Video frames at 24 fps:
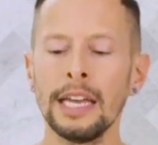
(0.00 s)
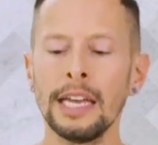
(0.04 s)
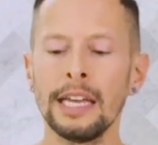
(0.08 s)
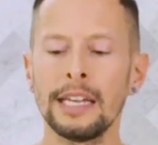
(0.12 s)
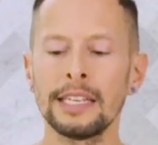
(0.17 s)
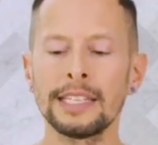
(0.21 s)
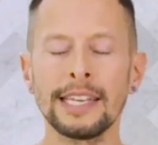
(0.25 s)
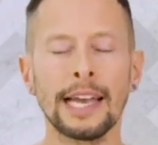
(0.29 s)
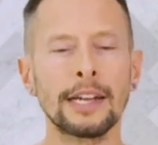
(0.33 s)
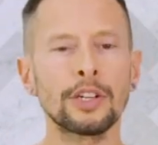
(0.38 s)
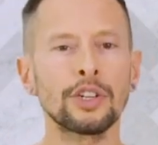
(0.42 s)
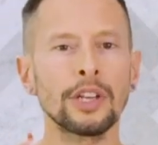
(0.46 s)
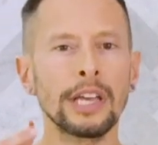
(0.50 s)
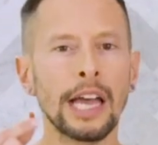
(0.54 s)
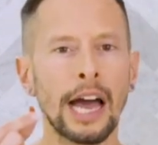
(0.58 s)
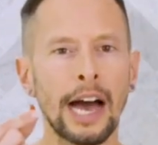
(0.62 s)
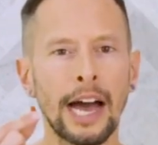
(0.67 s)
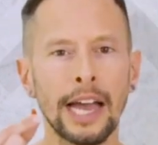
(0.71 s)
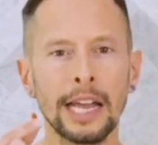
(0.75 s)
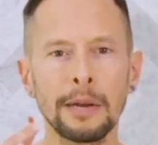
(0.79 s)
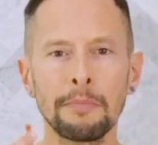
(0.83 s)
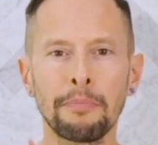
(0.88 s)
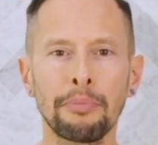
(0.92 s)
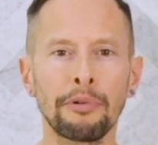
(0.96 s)
It is actually
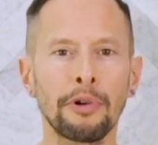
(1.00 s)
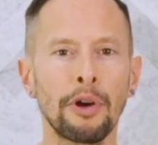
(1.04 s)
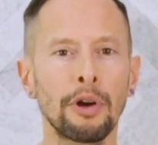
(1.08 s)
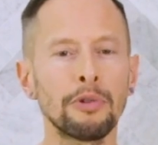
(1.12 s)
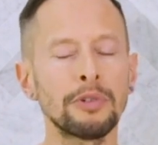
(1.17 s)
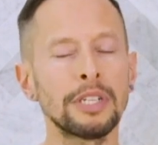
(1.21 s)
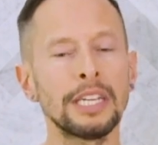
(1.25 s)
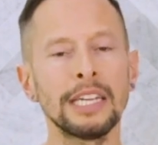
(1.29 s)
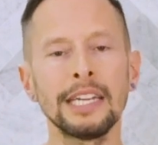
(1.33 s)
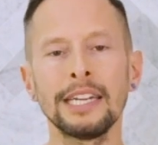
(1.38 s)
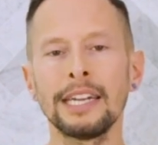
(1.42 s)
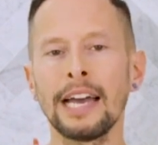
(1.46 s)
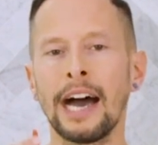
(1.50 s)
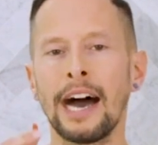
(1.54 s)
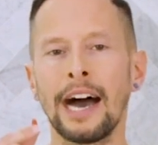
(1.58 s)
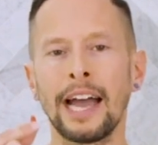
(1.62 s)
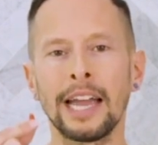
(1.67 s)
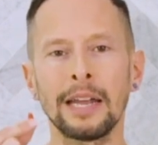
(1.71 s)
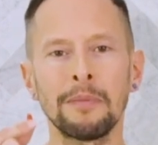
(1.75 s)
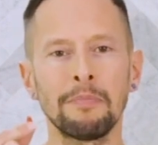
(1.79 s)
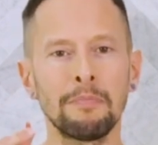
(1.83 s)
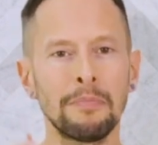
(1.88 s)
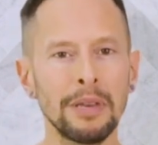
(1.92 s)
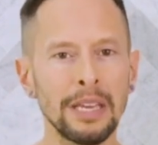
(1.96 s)
high in protein,
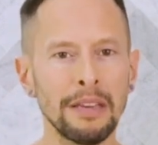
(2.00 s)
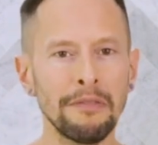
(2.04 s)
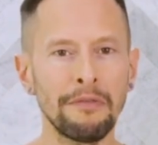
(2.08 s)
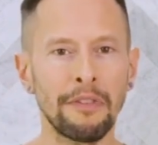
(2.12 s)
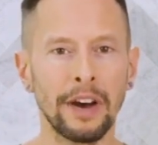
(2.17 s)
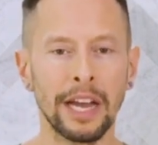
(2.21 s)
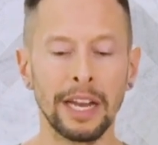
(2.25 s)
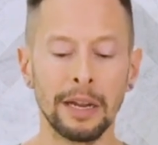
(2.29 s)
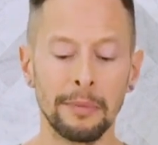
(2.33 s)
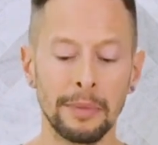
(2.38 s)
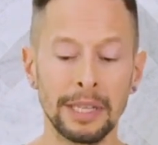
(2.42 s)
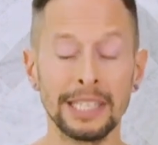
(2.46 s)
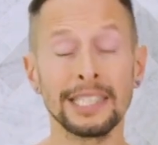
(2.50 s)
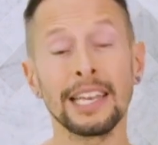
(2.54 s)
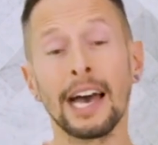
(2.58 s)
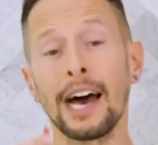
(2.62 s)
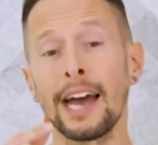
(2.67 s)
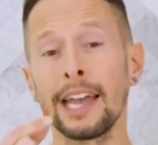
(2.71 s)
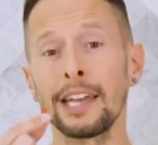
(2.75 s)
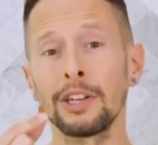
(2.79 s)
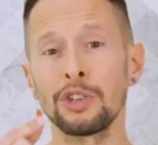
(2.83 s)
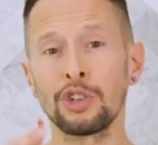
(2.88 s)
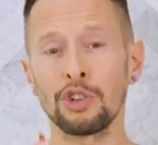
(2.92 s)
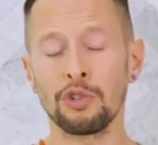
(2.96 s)
high in B vitamins,
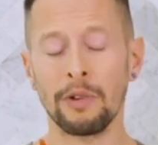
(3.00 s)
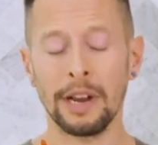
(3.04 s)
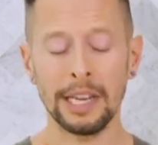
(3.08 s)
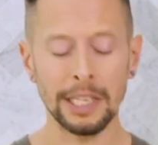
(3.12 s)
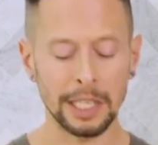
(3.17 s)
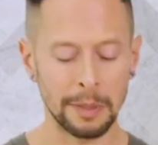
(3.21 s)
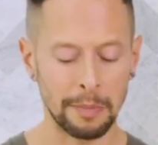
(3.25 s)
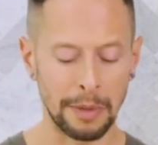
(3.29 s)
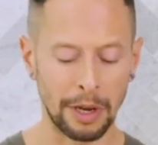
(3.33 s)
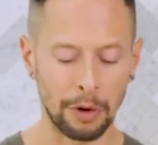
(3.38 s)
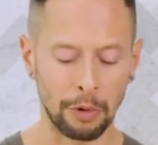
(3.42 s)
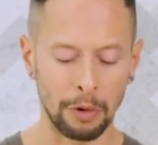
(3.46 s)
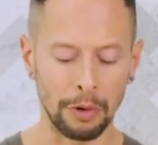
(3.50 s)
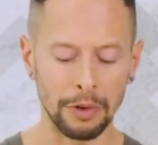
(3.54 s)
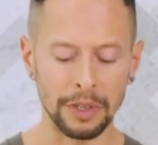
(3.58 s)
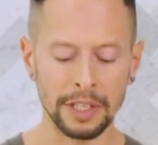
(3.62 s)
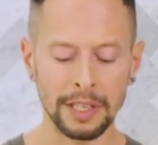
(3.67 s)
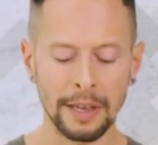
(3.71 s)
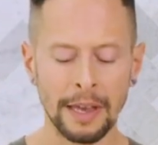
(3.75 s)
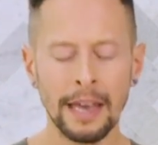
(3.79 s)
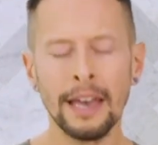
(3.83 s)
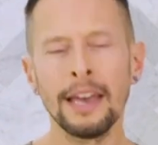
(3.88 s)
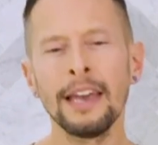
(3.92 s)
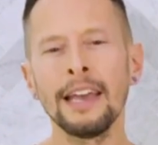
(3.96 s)
high in trace
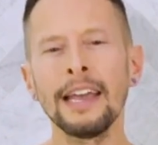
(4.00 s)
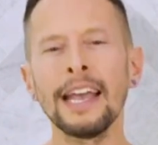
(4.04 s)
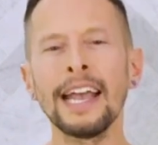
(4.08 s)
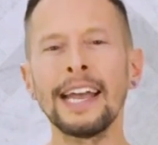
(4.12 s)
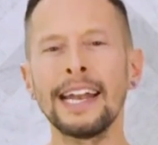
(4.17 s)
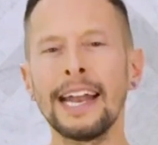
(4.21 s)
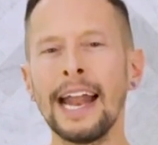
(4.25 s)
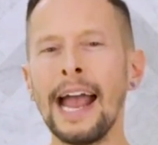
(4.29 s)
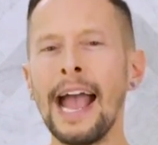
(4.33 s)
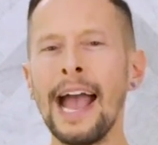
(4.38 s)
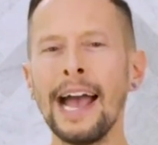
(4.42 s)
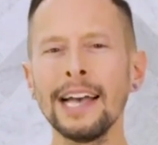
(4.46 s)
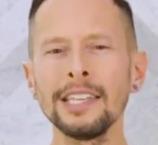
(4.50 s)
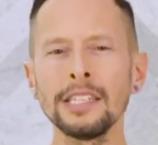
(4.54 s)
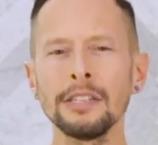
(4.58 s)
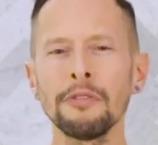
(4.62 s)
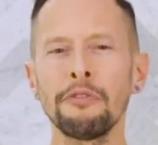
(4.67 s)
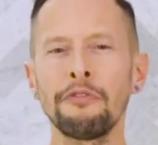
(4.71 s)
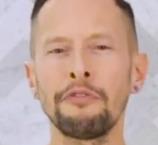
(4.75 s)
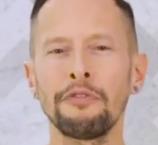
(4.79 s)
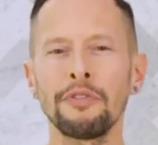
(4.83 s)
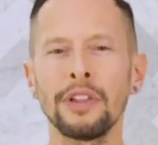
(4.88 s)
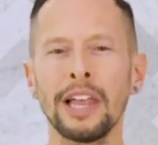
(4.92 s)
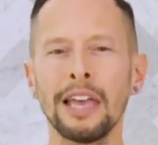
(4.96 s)
minerals, and it has
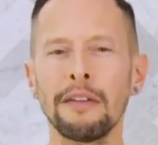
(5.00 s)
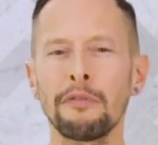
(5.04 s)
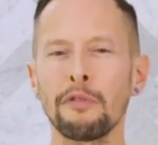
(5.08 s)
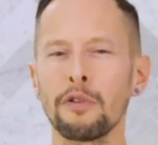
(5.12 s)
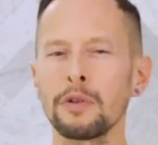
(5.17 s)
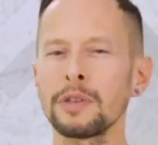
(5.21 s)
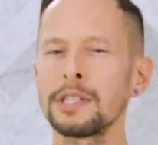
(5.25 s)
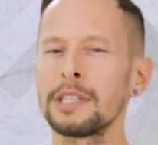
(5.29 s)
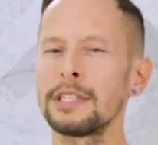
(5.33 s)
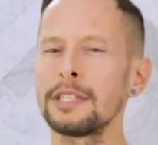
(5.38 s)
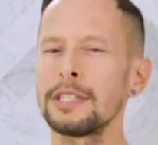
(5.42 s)
a flavor